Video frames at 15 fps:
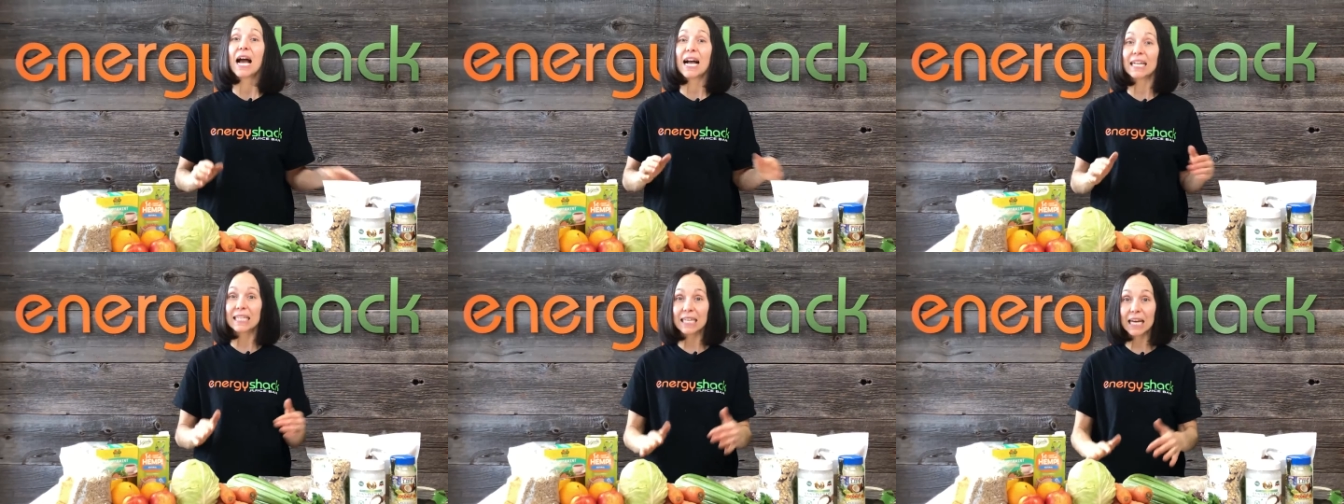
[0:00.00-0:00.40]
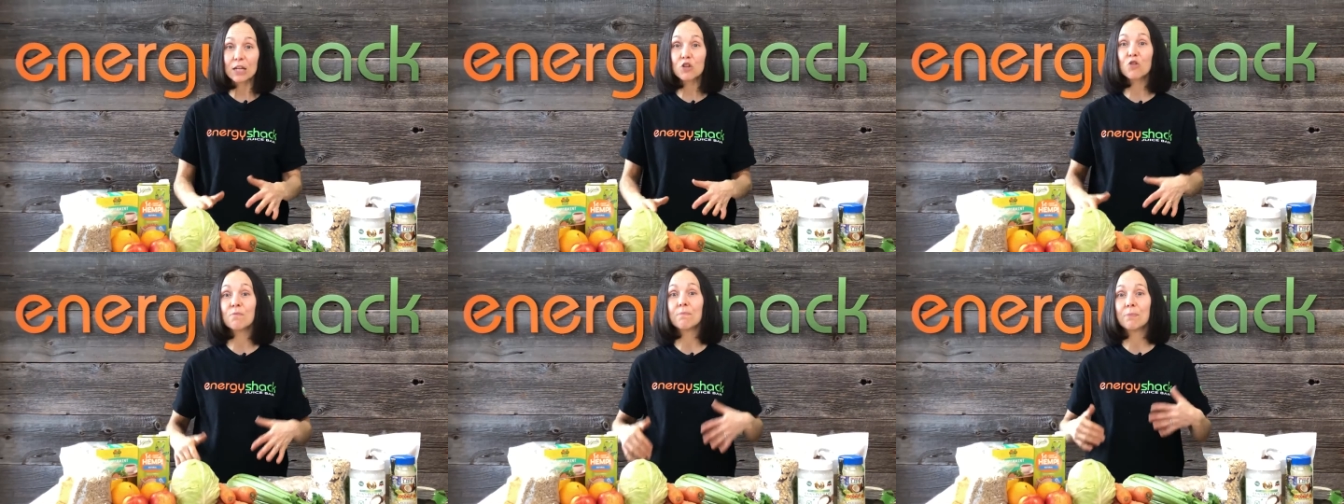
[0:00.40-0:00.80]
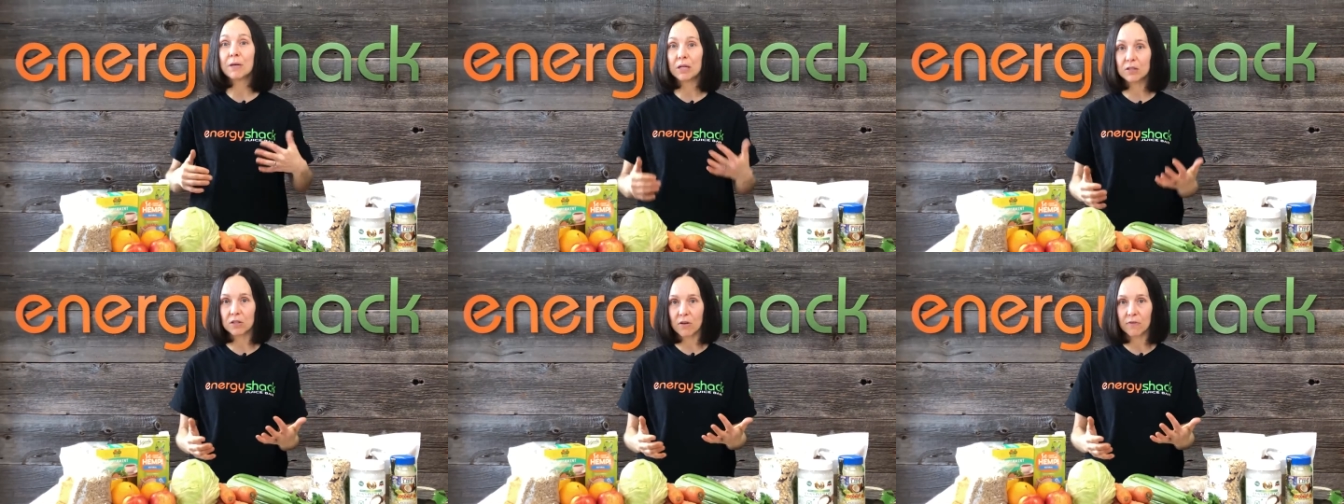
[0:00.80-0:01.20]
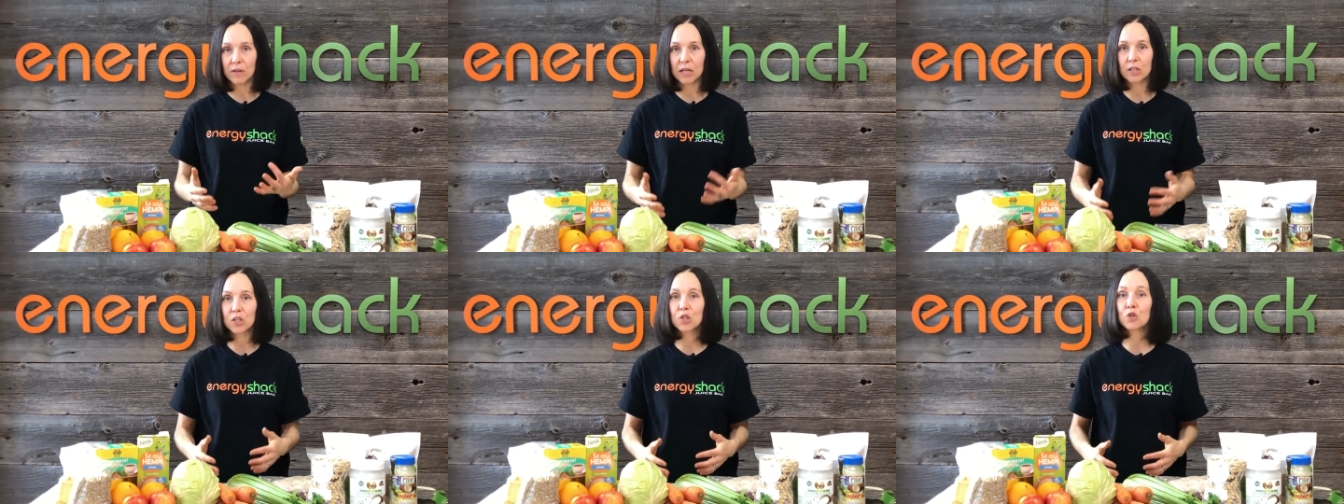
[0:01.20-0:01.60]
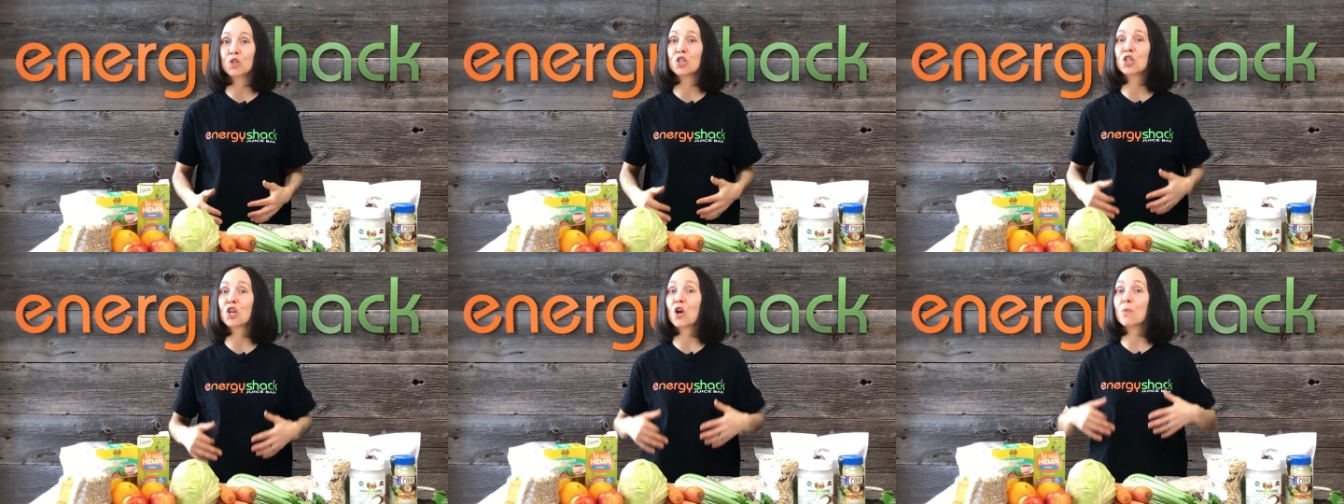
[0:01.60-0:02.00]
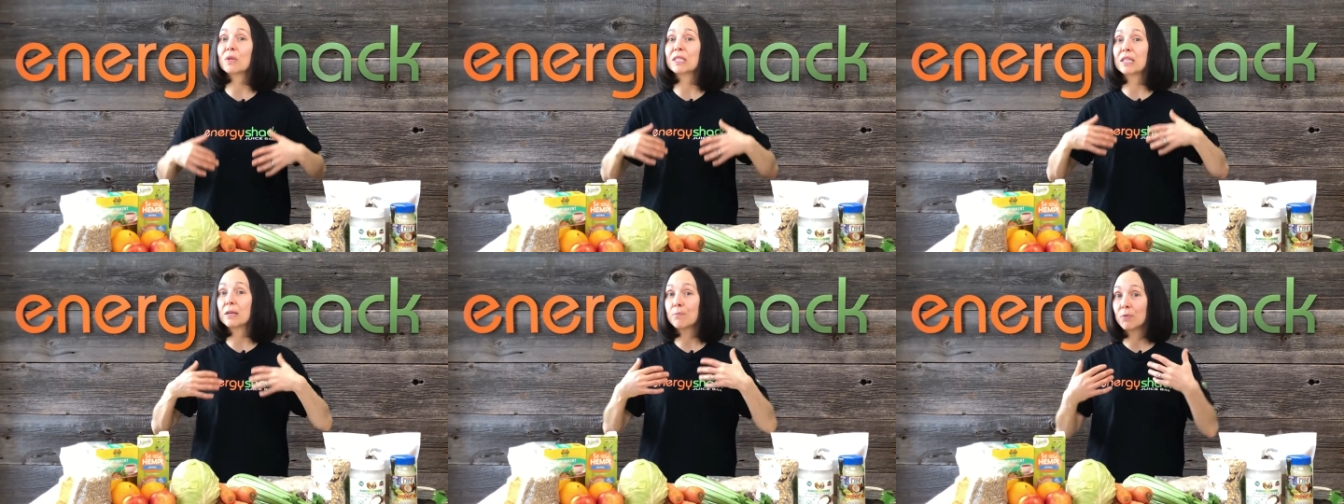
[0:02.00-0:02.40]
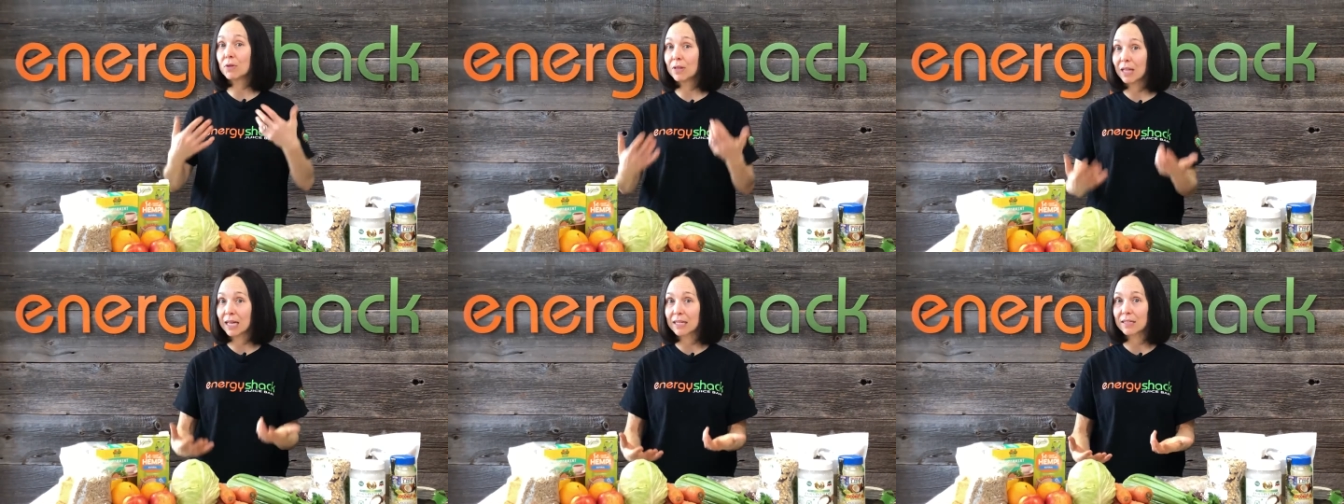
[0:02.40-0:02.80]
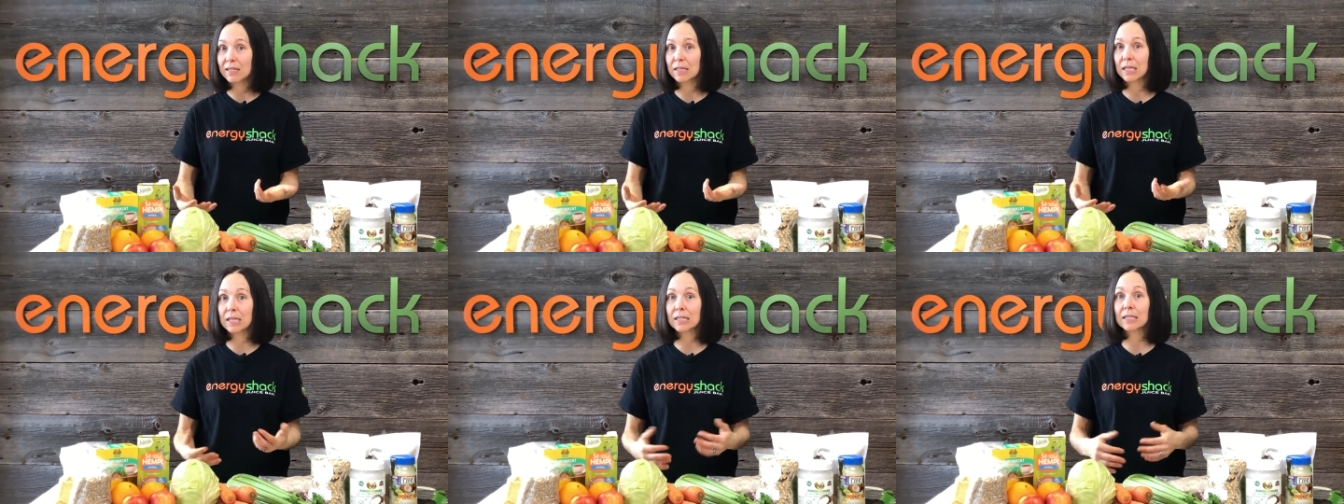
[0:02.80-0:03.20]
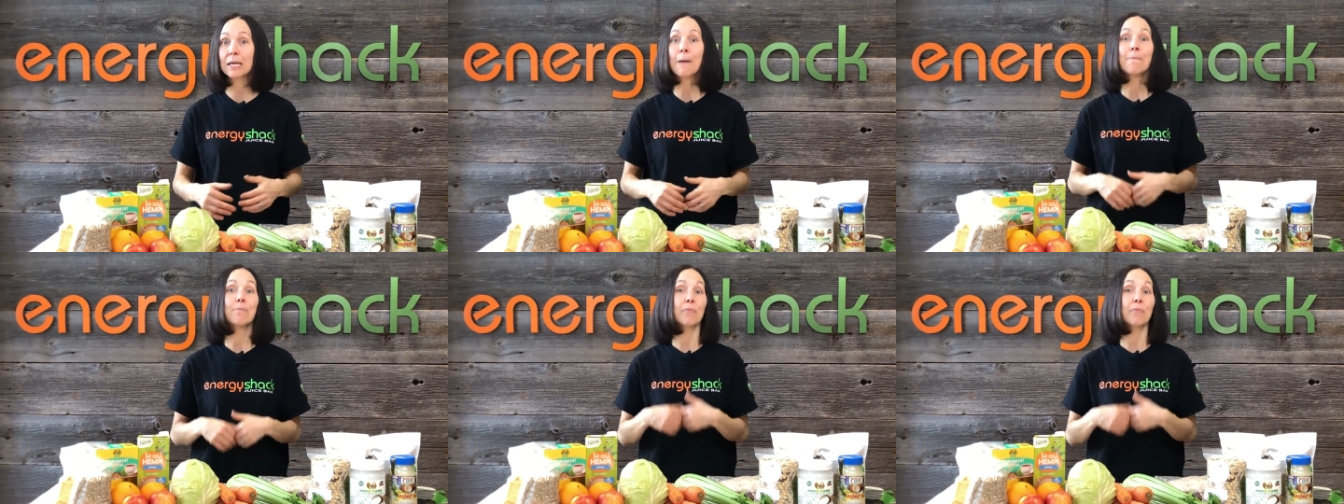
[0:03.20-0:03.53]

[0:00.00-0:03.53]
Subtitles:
Again, you build on this. So you should always keep your lettuces.